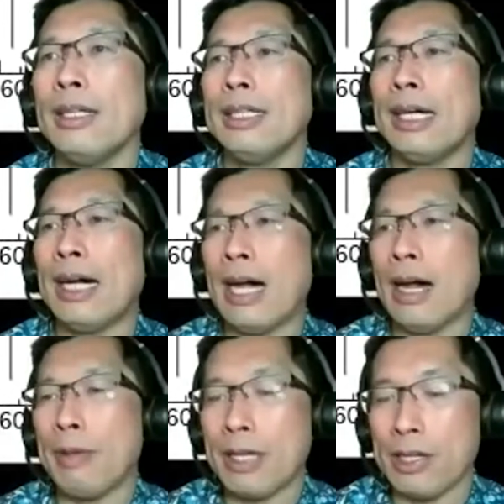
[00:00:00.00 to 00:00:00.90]
uh,
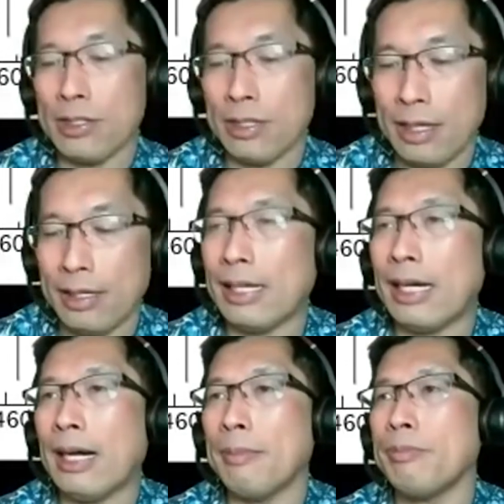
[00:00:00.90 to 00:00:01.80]
because the
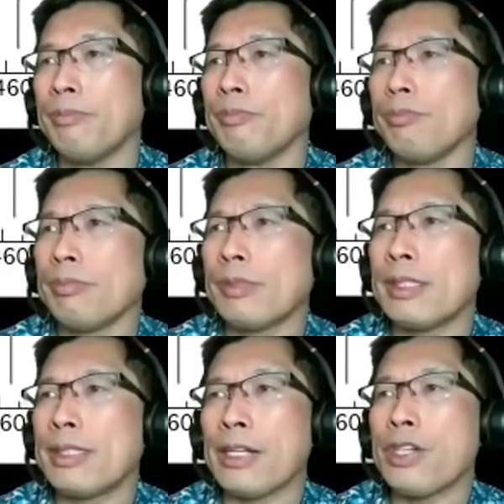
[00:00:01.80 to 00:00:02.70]
um,
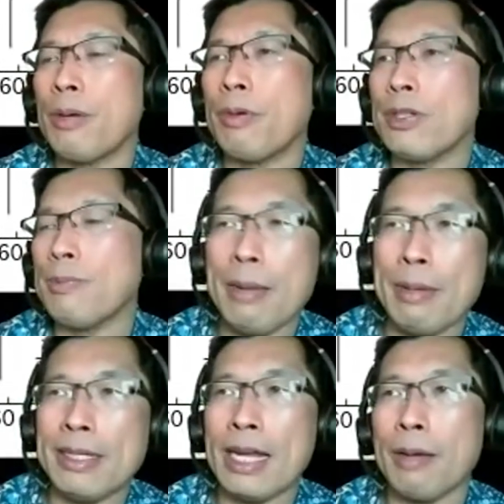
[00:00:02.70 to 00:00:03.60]
telescope was beaming
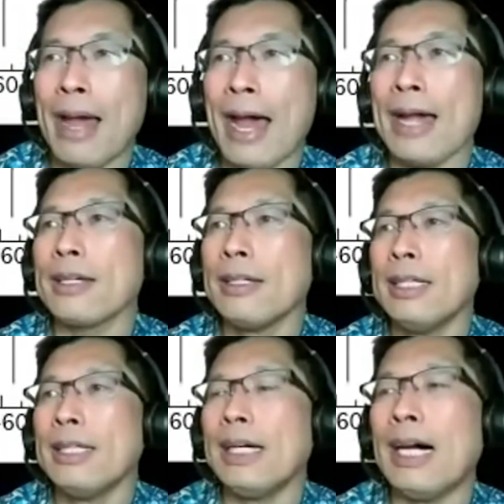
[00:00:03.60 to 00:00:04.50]
data back
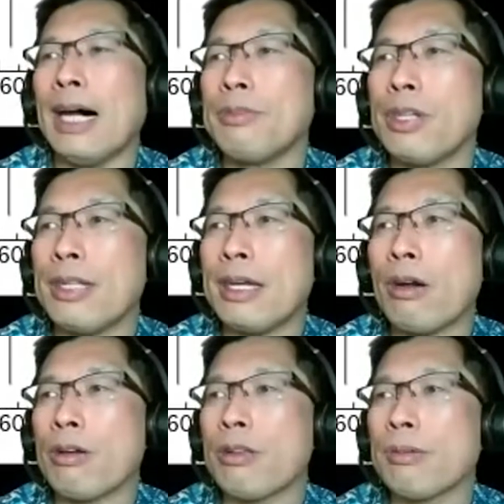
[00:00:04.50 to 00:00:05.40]
to the
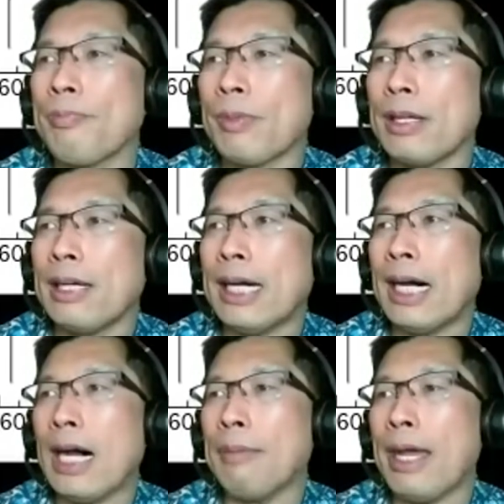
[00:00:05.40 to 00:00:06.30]
earth.
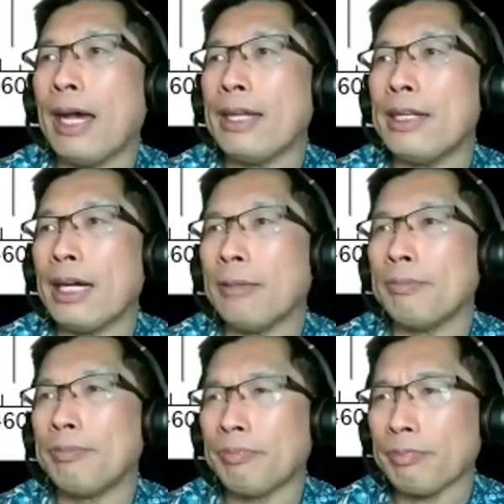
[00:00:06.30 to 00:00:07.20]
and
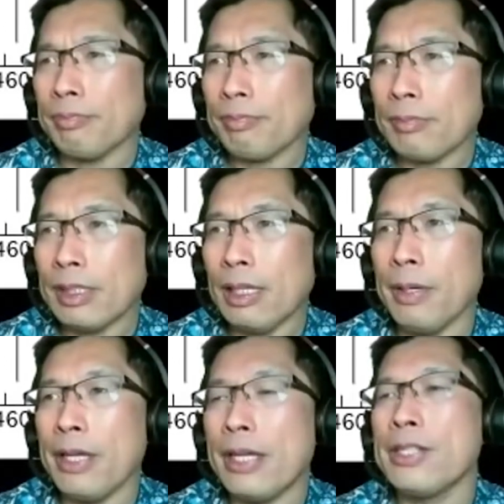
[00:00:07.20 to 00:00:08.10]

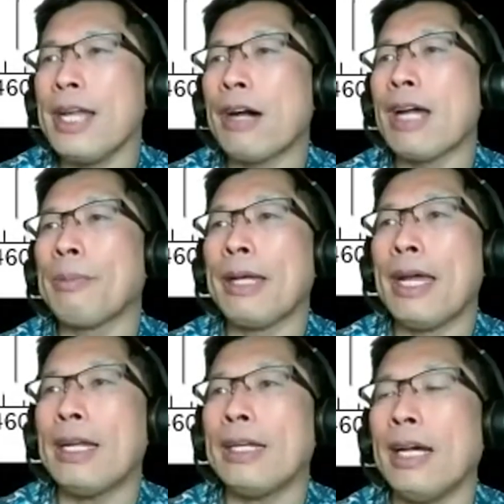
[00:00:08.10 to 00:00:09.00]
you can see how
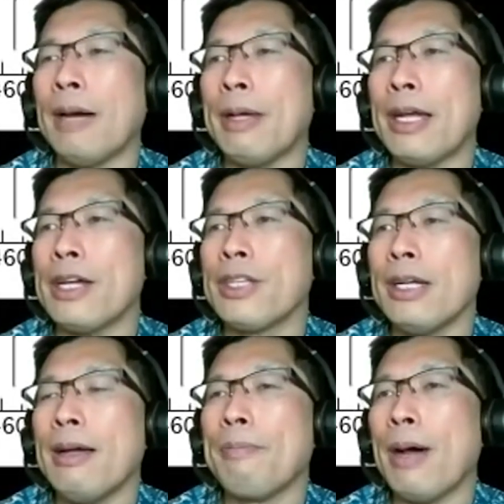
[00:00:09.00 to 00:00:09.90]
complicated it is.
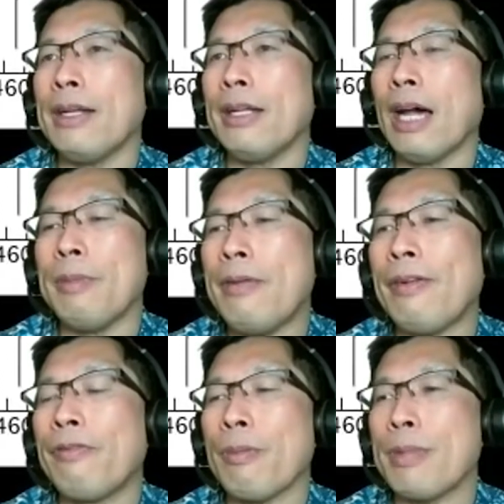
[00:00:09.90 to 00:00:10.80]
But even
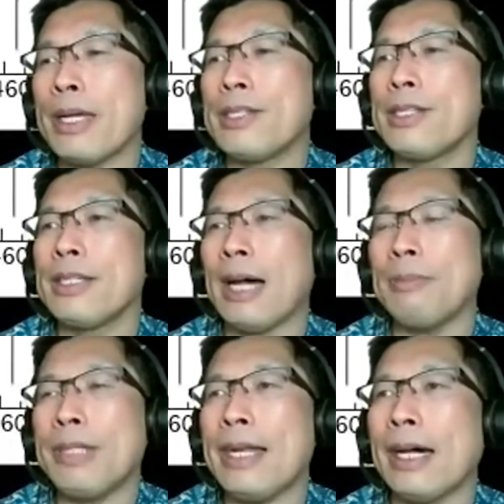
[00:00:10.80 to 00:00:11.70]
from this
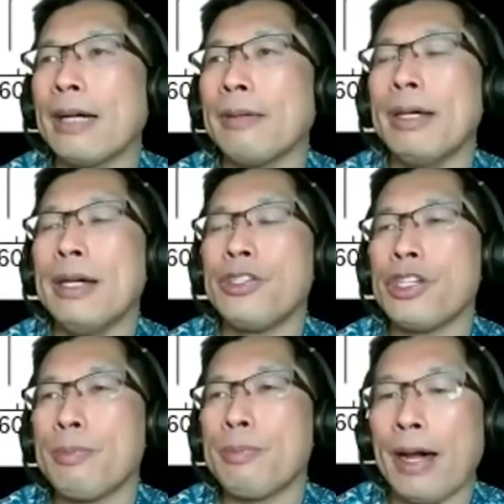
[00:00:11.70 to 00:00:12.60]
data,
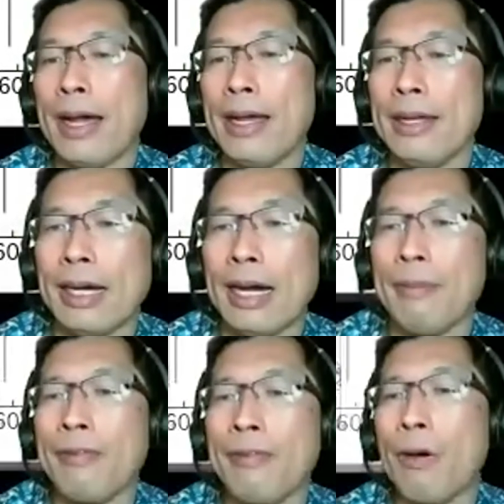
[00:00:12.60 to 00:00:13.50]
just by um,
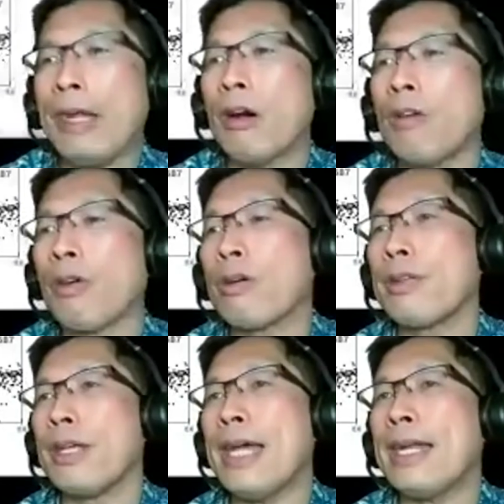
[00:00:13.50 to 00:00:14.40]
folding over
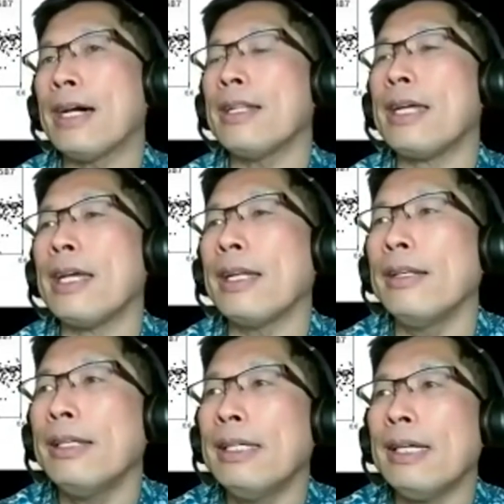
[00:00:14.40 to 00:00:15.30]
the data, they can
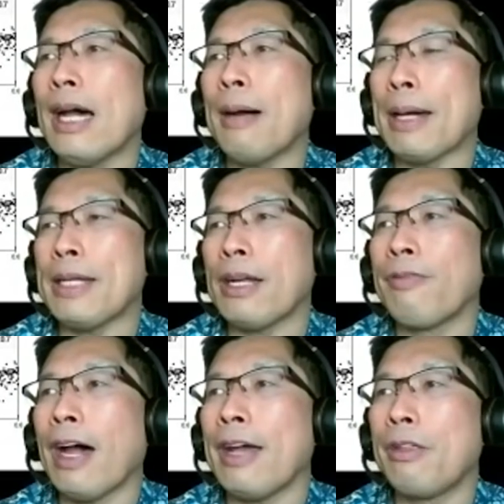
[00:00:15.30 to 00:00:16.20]
um,
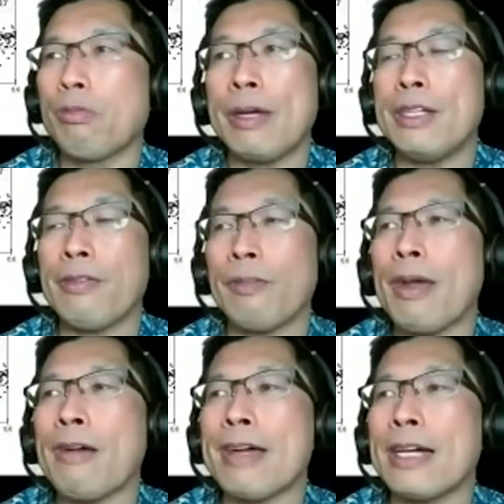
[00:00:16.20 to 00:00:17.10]
identify three different
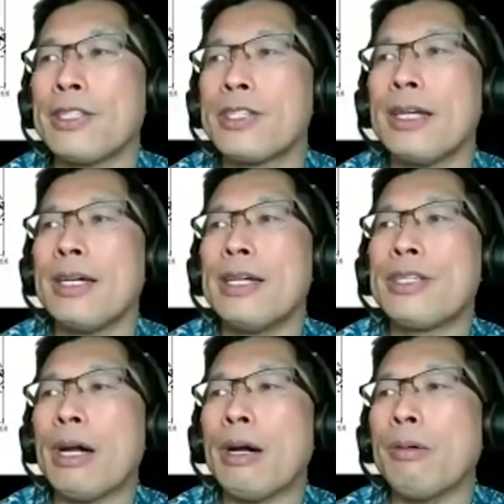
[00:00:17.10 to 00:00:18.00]
periods.
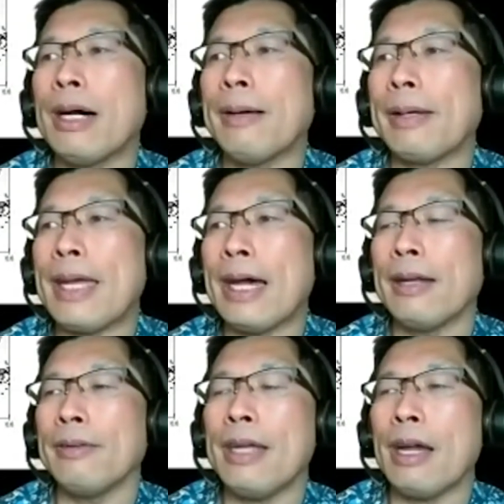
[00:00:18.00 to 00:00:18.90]
So uh,
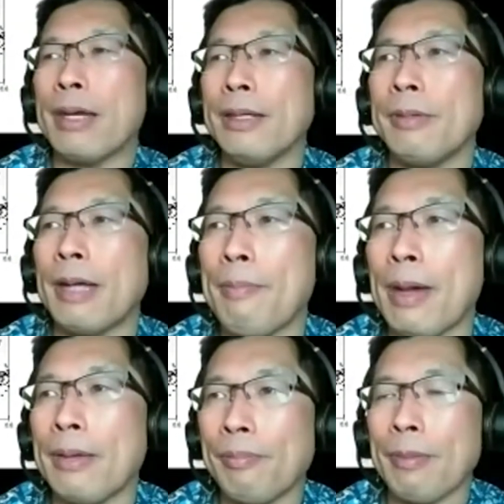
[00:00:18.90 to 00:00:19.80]
again, you know, we um,
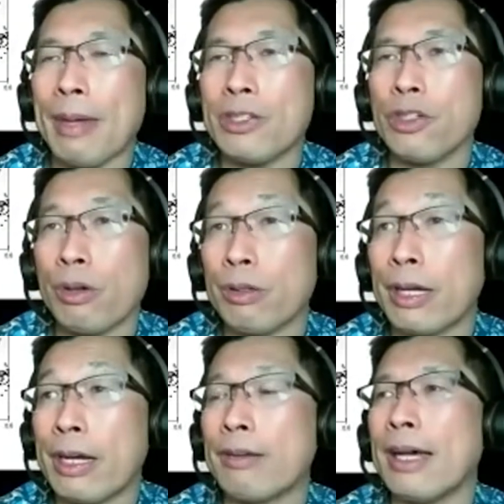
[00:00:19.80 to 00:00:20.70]
I mentioned
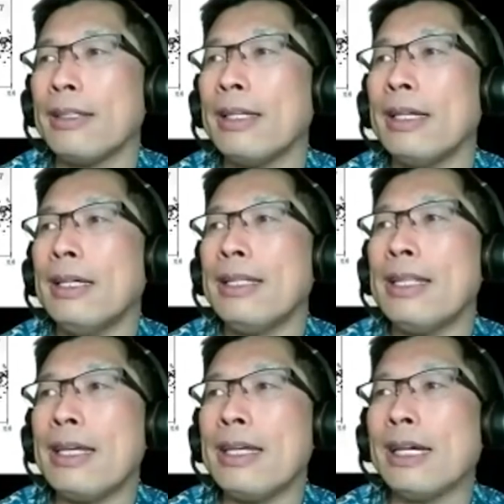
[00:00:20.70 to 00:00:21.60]
earlier that
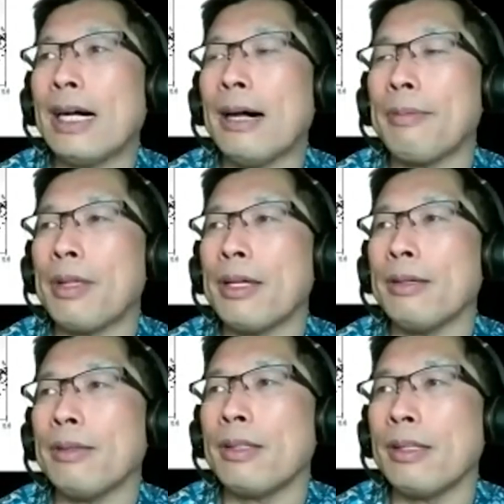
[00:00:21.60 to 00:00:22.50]
the uh, the
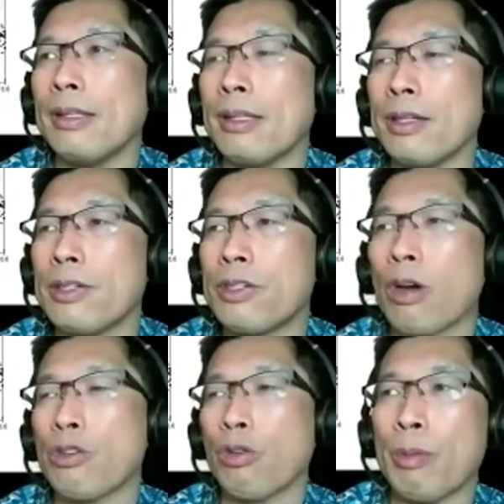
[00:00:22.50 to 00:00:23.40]
the
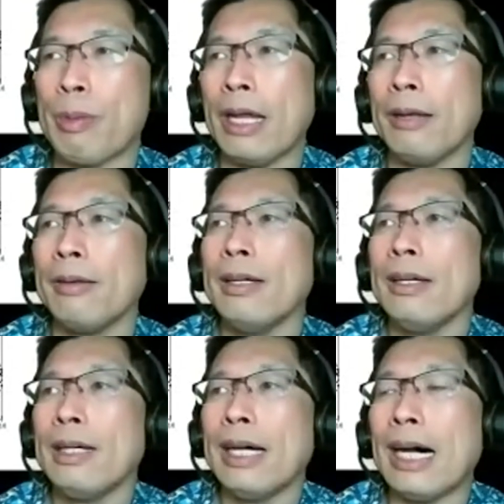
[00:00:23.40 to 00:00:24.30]
stars are orbiting
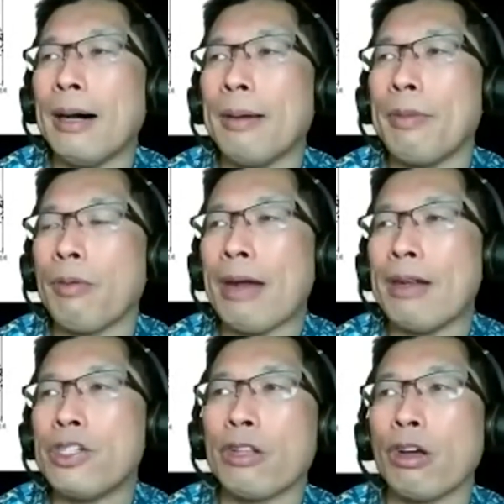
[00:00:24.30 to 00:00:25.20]
um, around
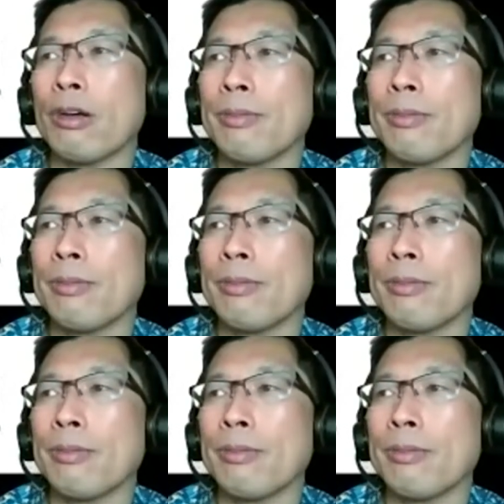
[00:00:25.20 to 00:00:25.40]
each other,